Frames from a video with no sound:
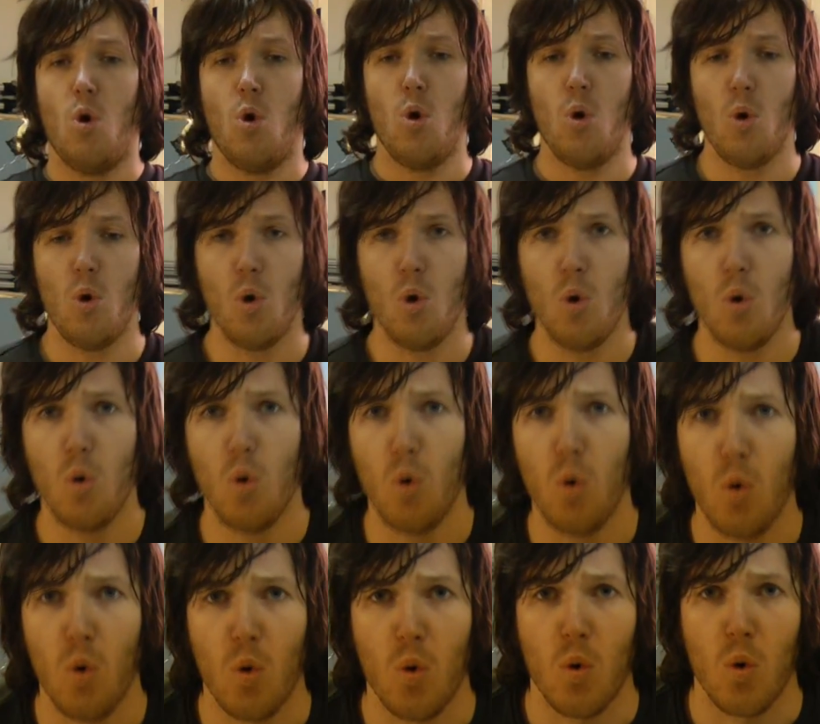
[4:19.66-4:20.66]

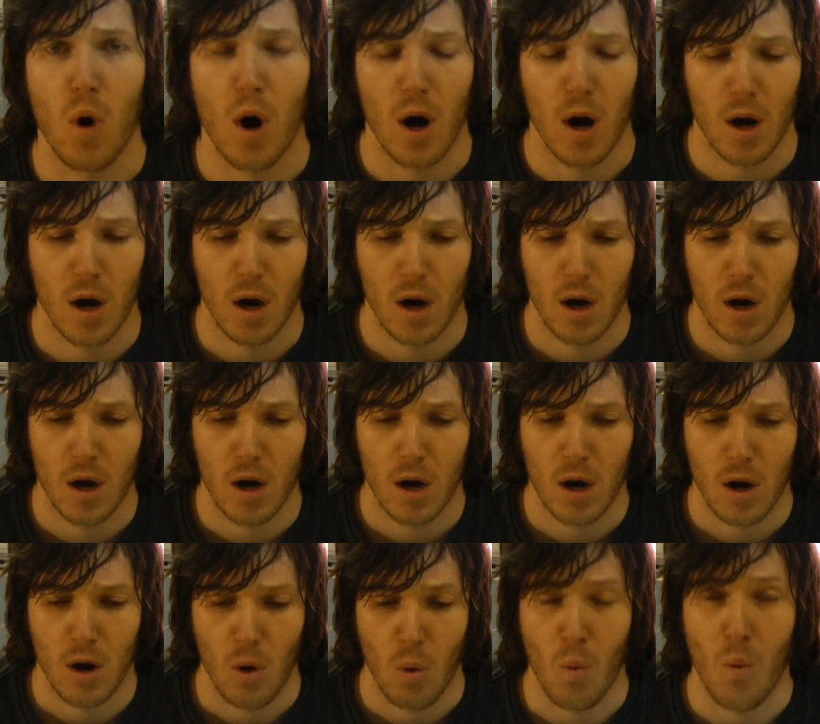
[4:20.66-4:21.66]
Ooh!
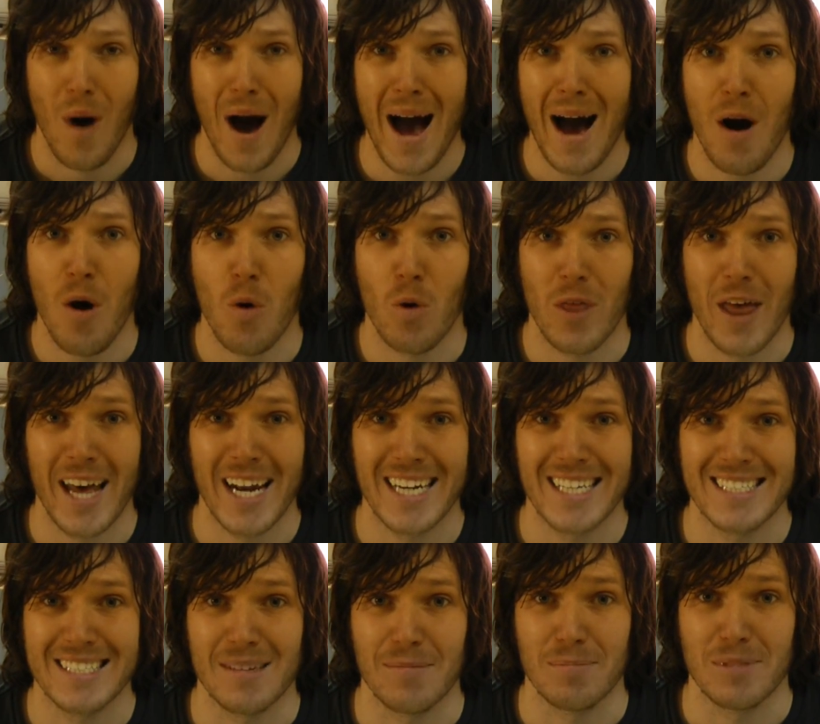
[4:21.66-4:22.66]
Wow, that
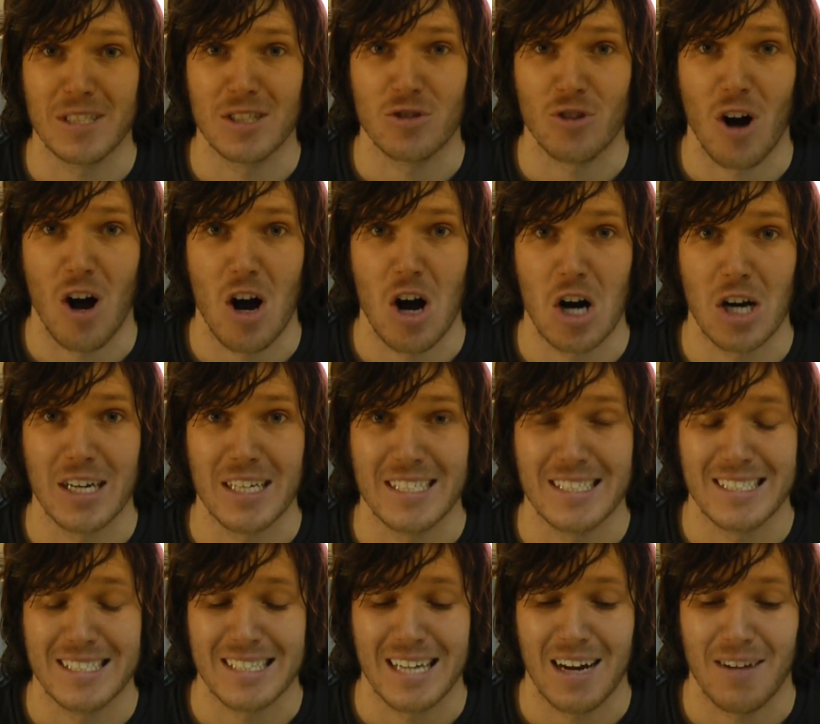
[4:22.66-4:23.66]
is some strong
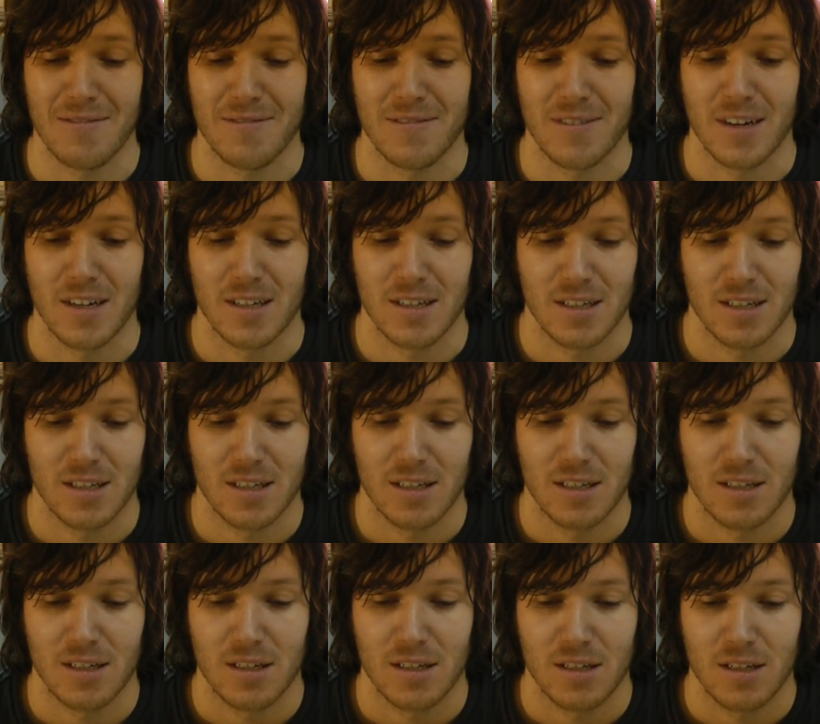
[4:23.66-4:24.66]
stuff.
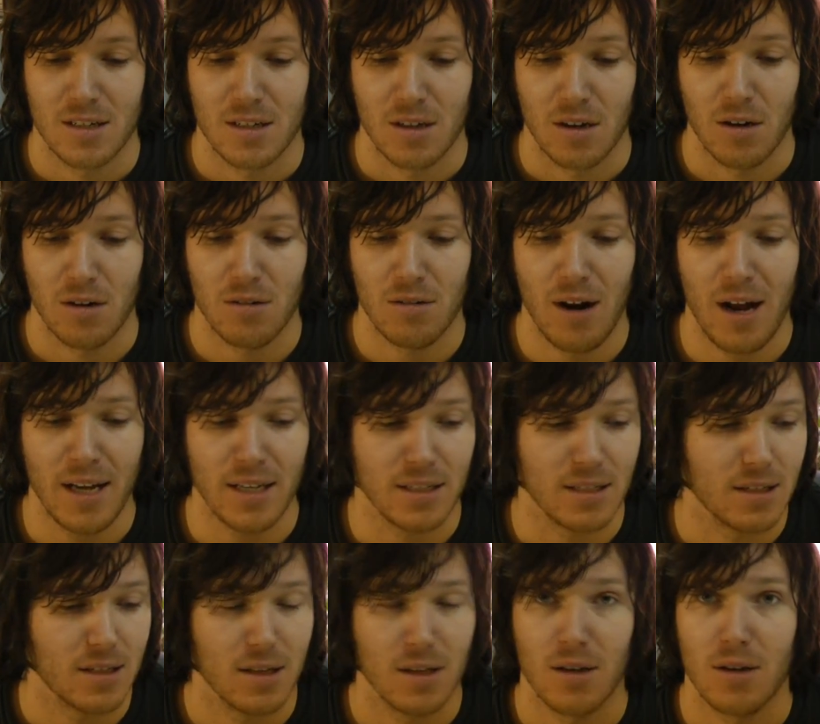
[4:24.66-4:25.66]

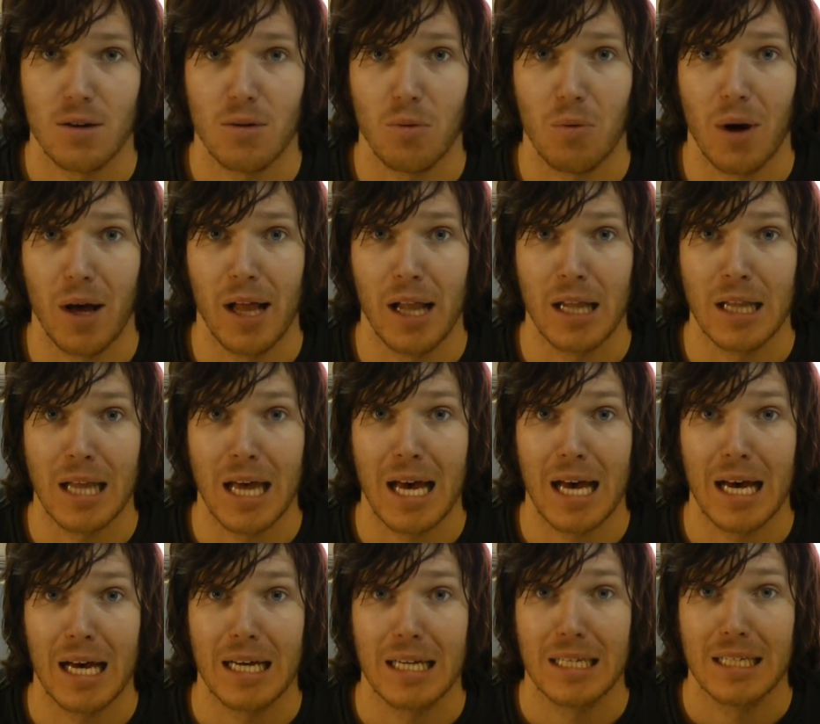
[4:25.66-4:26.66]
Alright,
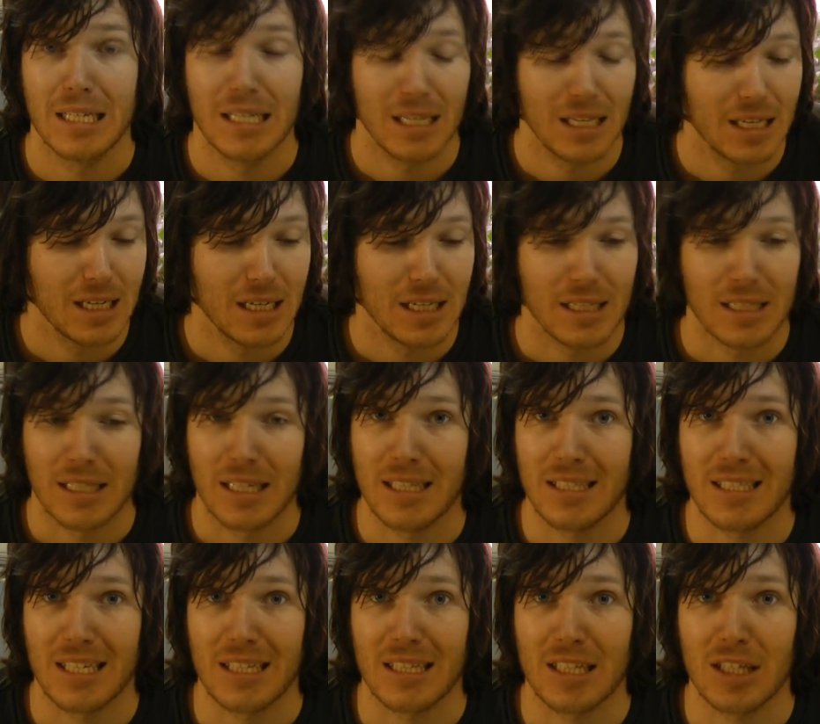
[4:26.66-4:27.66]
well,
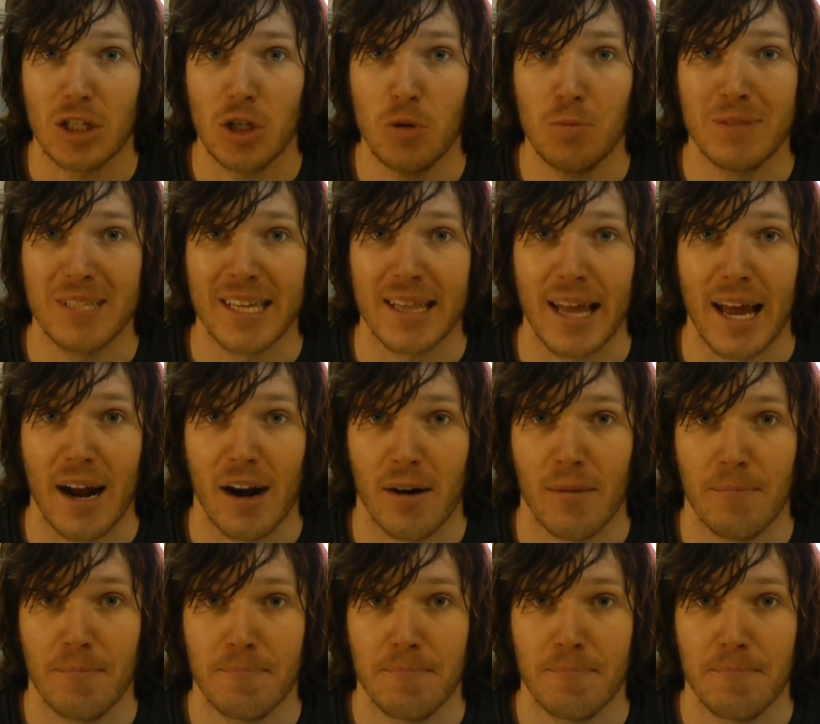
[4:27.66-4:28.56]
let's get the cubes in there.